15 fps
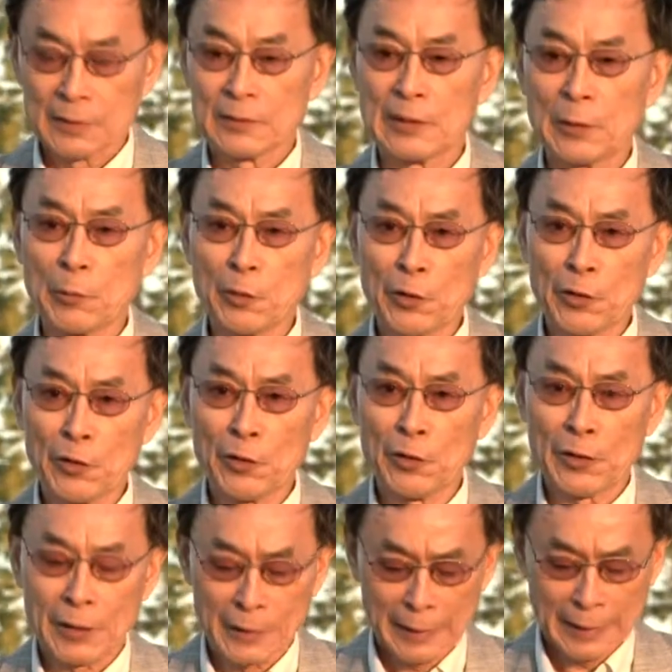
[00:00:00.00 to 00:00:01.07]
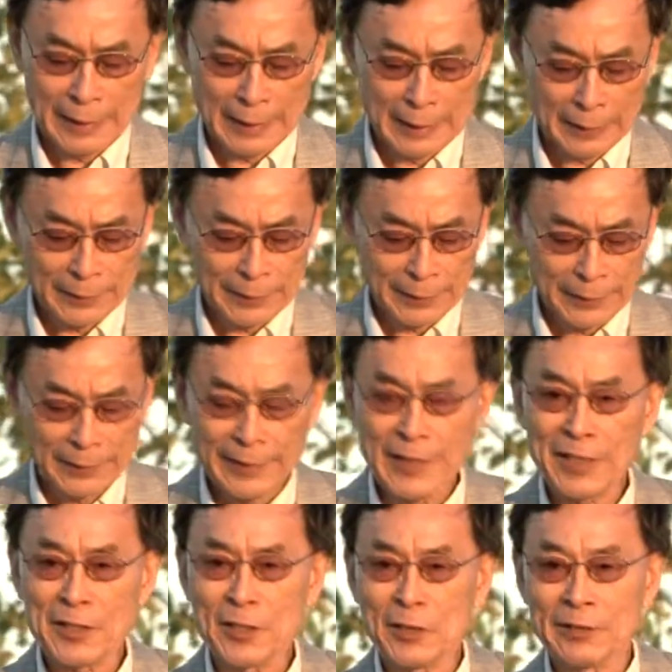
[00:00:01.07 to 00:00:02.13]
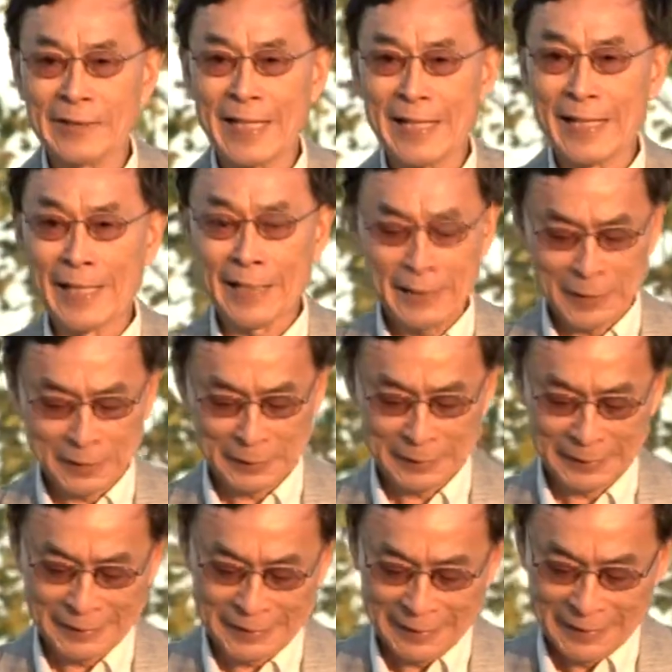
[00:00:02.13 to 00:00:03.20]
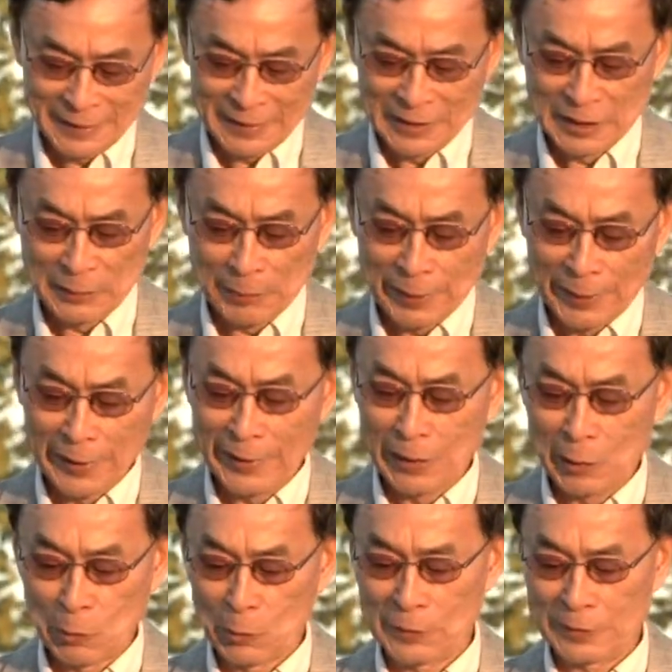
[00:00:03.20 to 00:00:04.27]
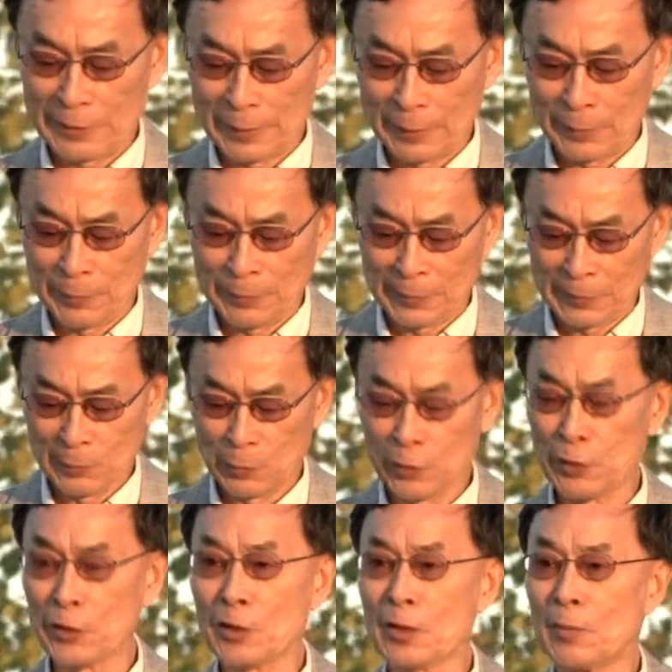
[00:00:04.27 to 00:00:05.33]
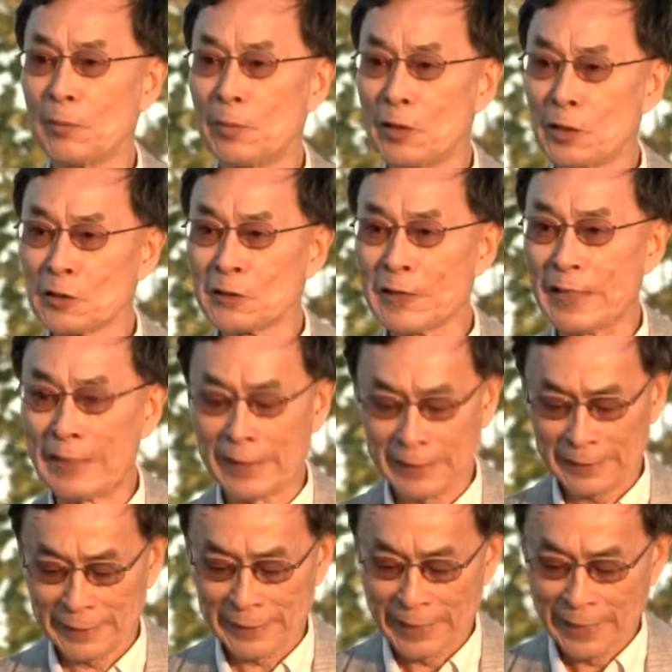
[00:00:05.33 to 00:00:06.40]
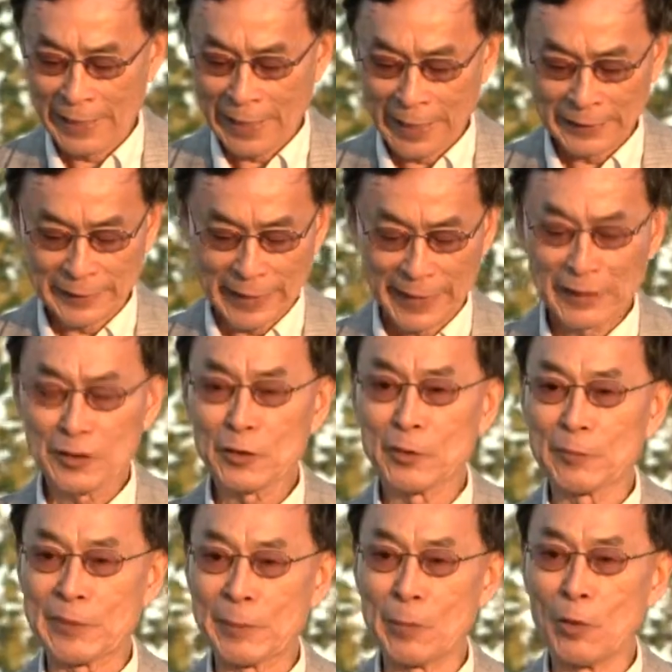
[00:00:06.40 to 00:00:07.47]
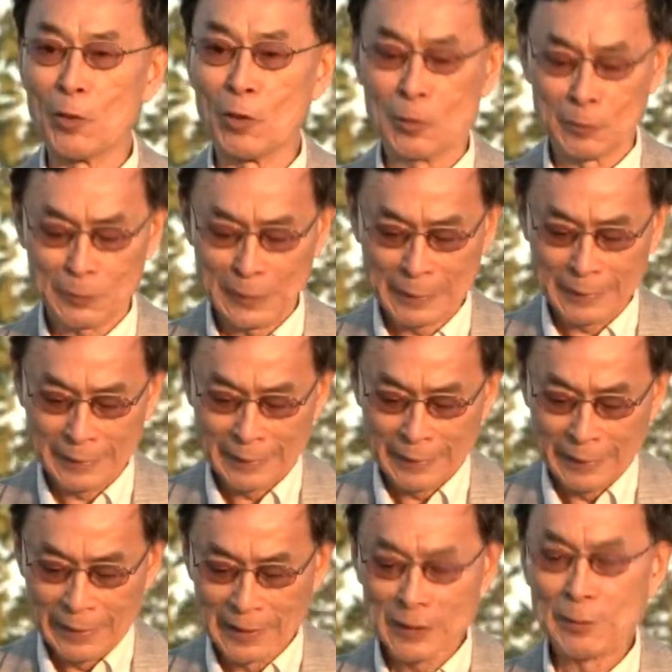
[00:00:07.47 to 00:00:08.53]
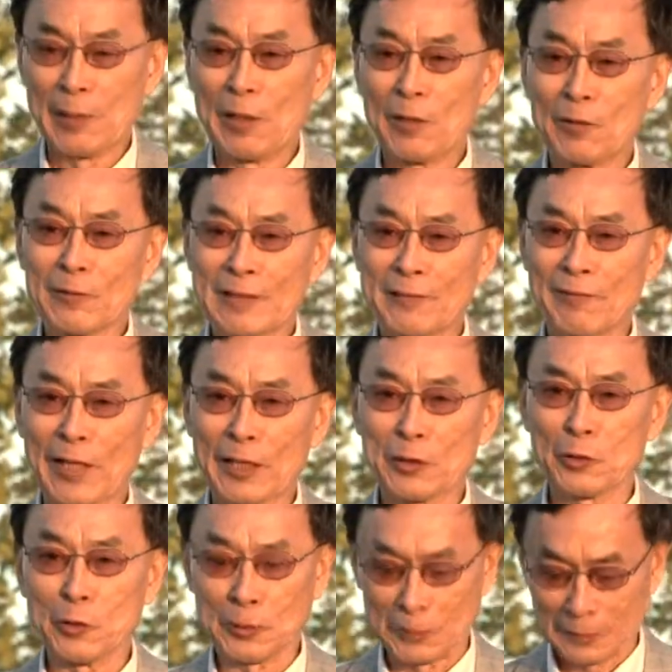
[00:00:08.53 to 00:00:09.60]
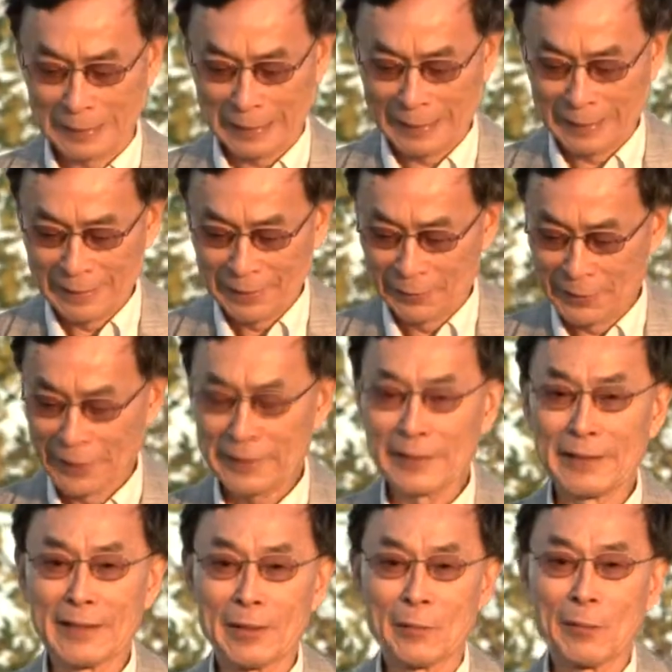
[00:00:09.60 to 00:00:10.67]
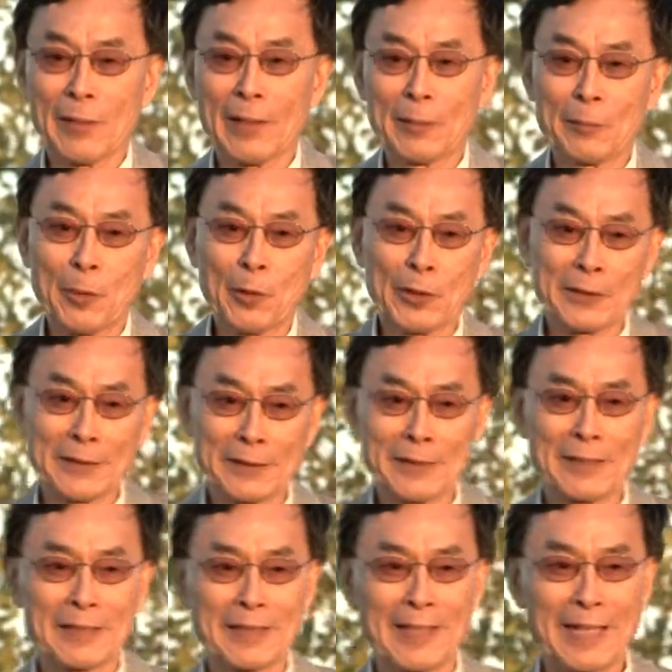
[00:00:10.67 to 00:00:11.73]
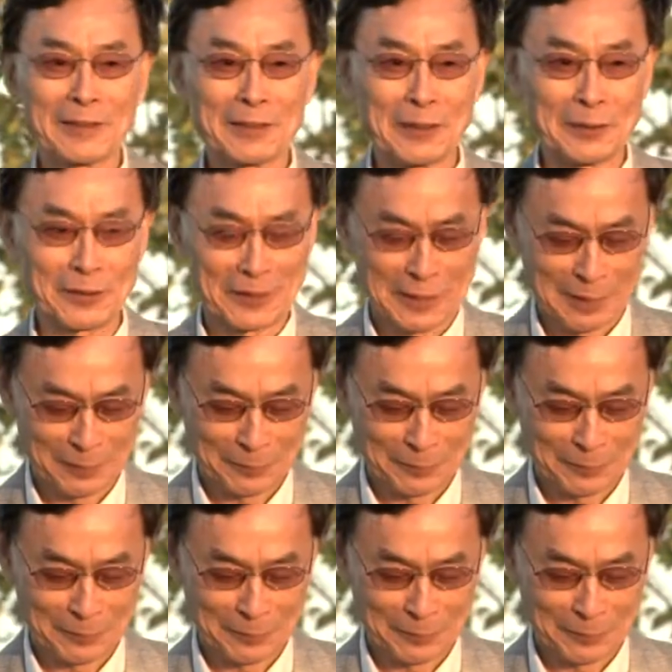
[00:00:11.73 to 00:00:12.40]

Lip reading: The word Death Day, in parallel with the word birthday at the end of the poem, is my own invention, taking a poetic license.